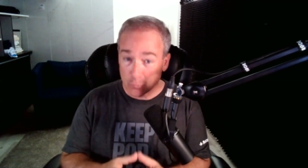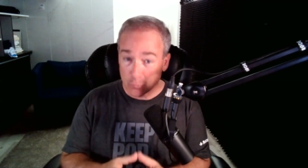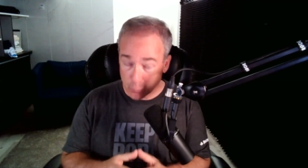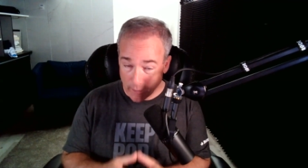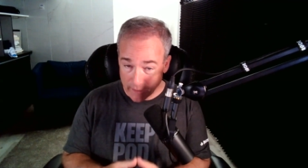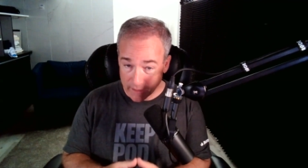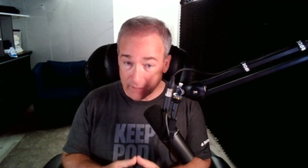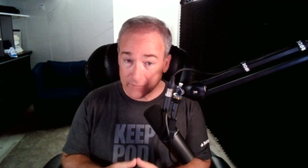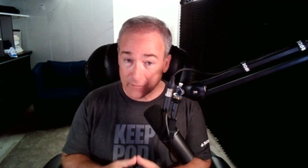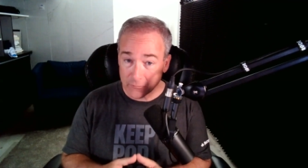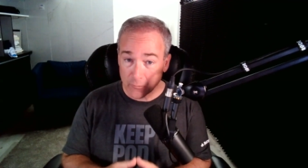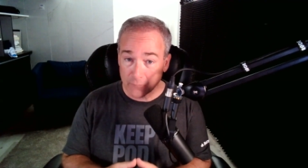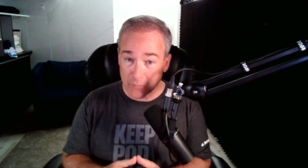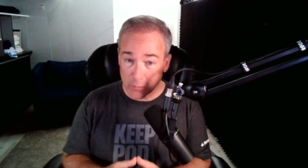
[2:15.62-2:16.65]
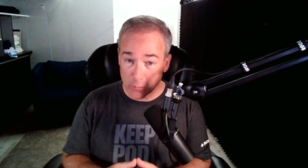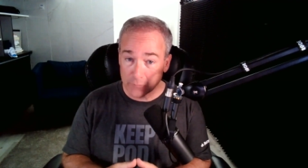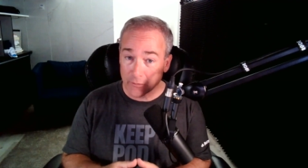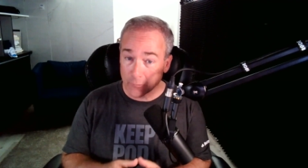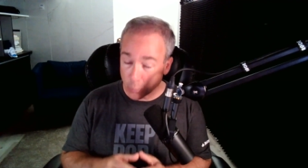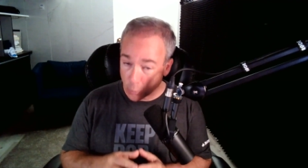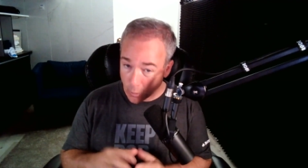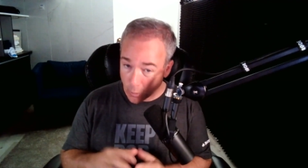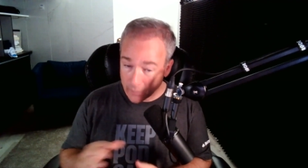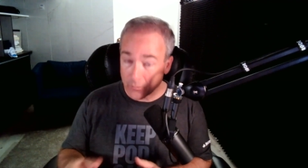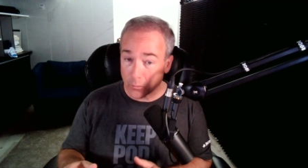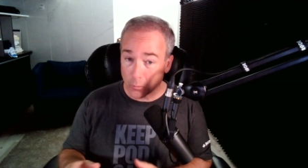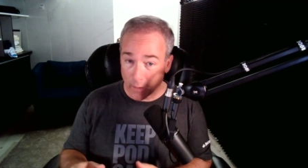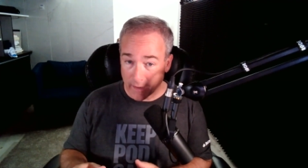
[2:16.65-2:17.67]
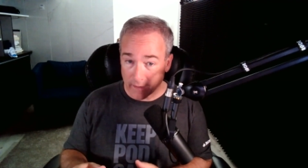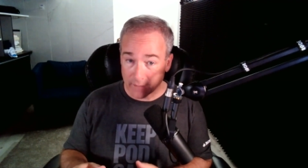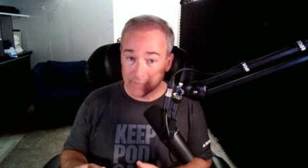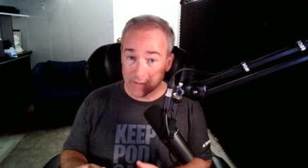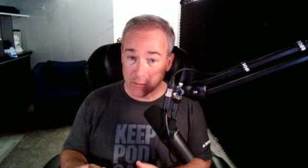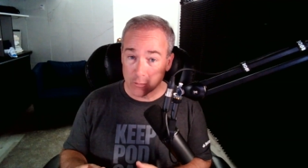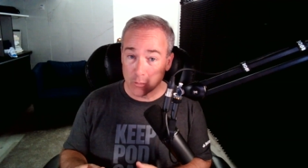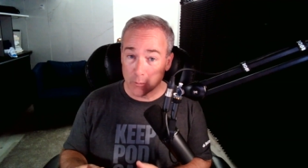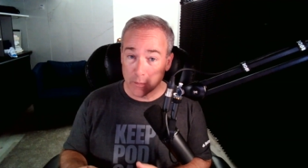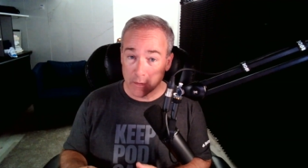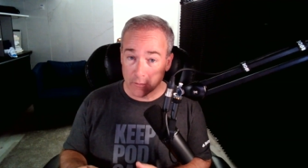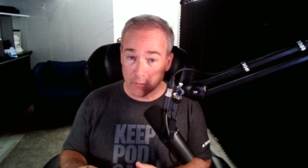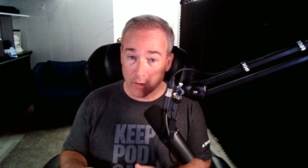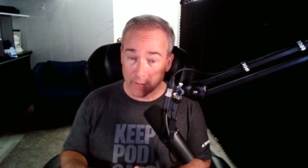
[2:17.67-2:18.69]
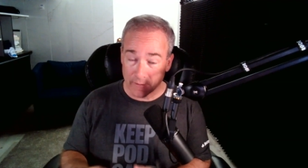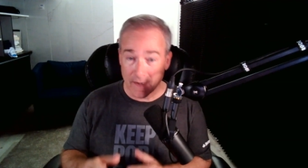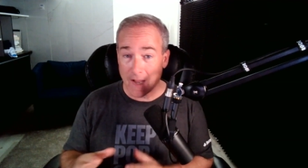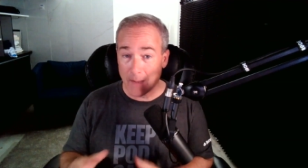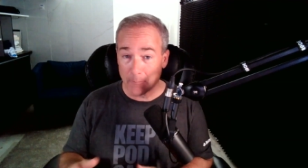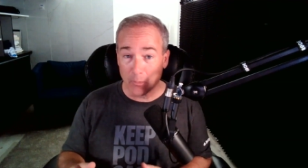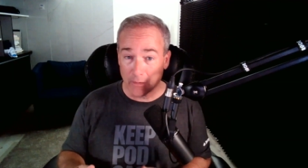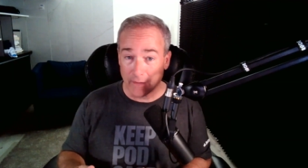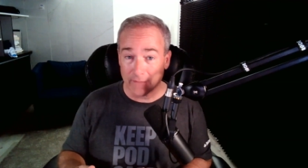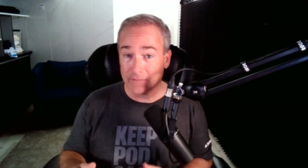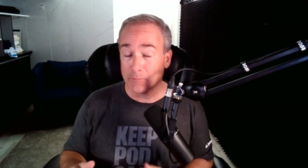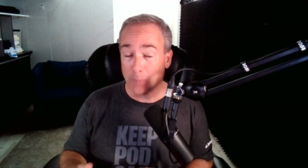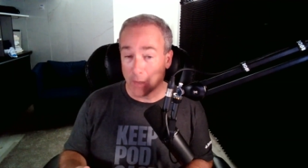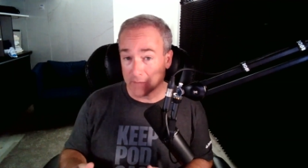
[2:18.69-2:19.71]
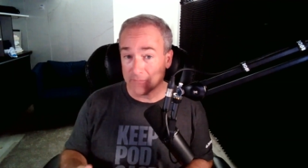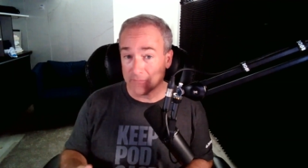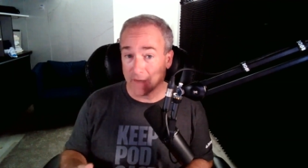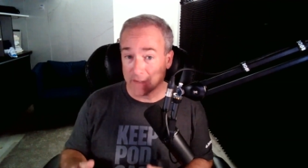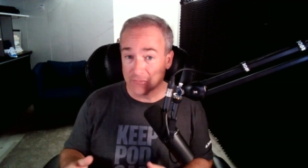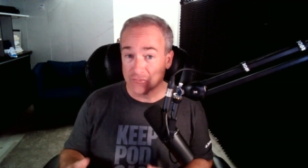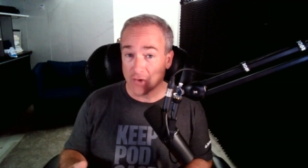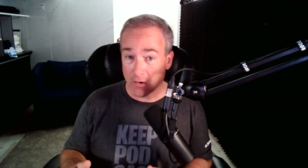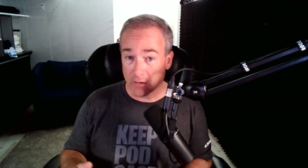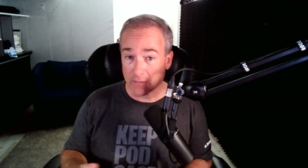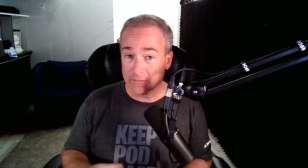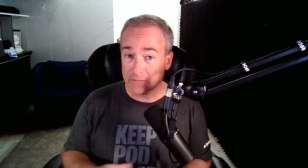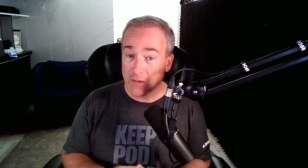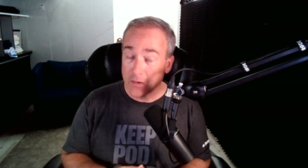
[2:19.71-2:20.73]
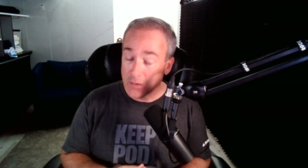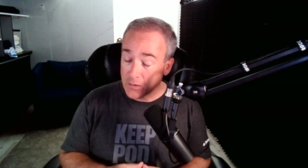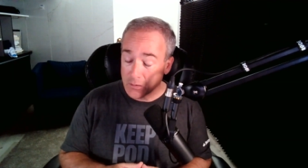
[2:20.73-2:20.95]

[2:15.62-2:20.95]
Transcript: ratings and reviews are one of the ways that you appear on the Apple and Spotify charts.